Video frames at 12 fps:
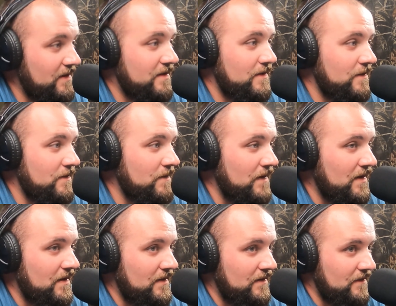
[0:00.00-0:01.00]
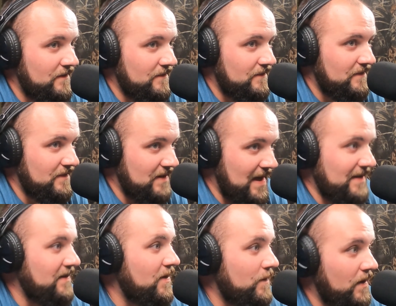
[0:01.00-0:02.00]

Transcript: least you got to go